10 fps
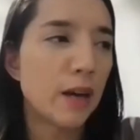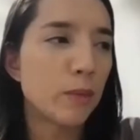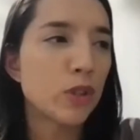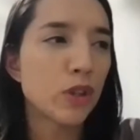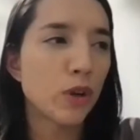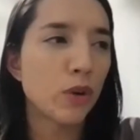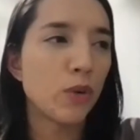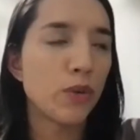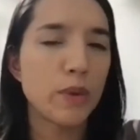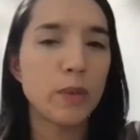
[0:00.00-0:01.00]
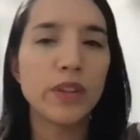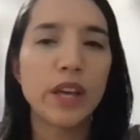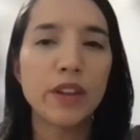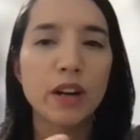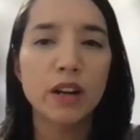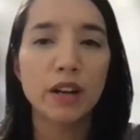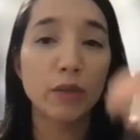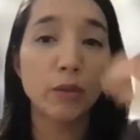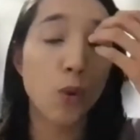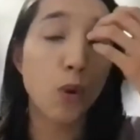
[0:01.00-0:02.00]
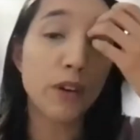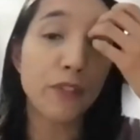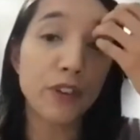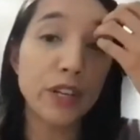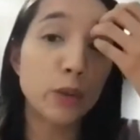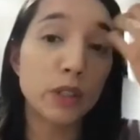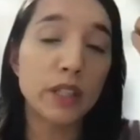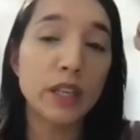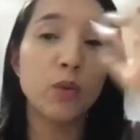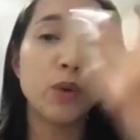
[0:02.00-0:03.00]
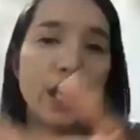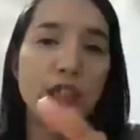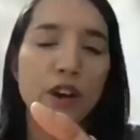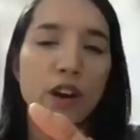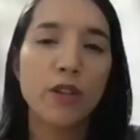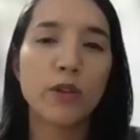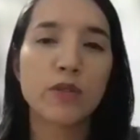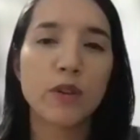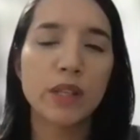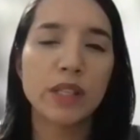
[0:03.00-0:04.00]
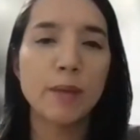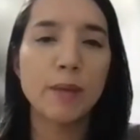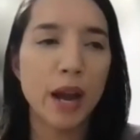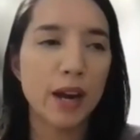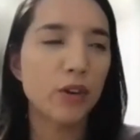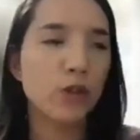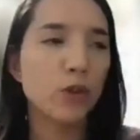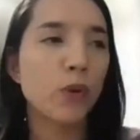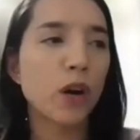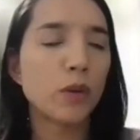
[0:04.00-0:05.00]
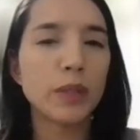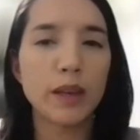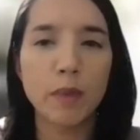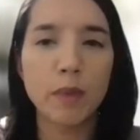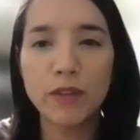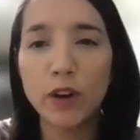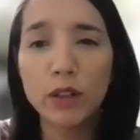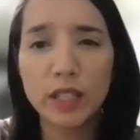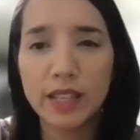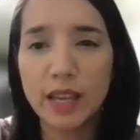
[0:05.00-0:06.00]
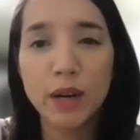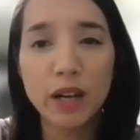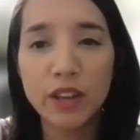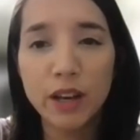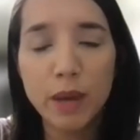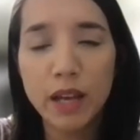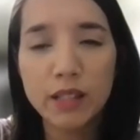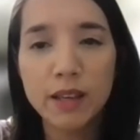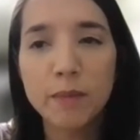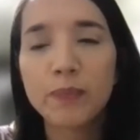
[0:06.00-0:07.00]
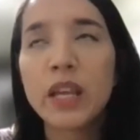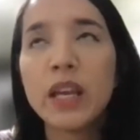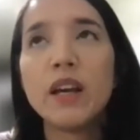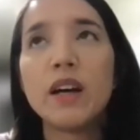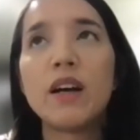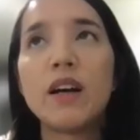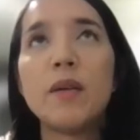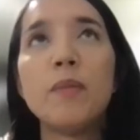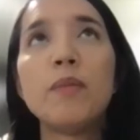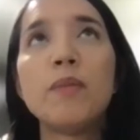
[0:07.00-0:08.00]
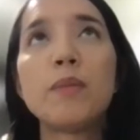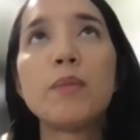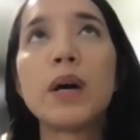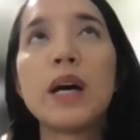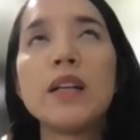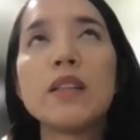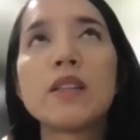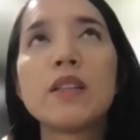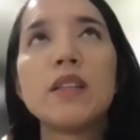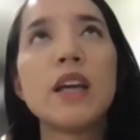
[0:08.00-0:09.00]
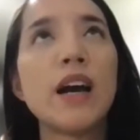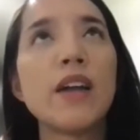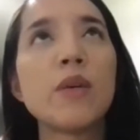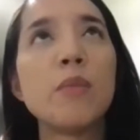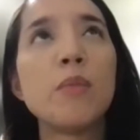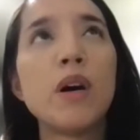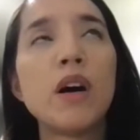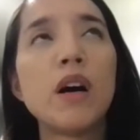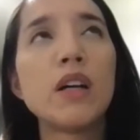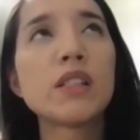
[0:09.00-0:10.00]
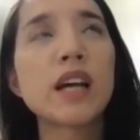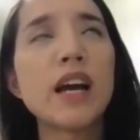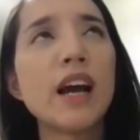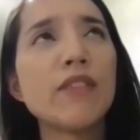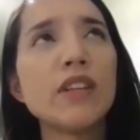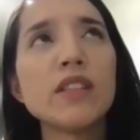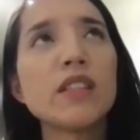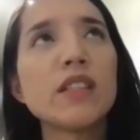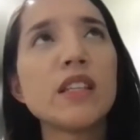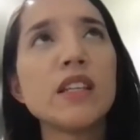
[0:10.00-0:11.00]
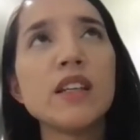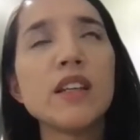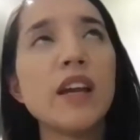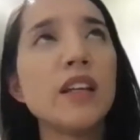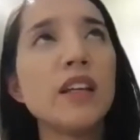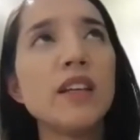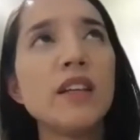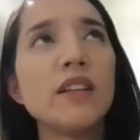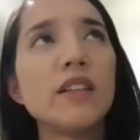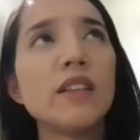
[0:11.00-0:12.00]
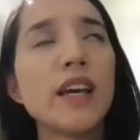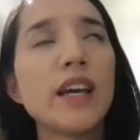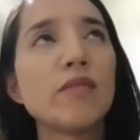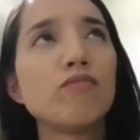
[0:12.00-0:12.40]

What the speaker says: So the people that they're more frequently with are those from the same background who probably maybe follow the same madhab as them. But yeah, at the mosque, I haven't seen any like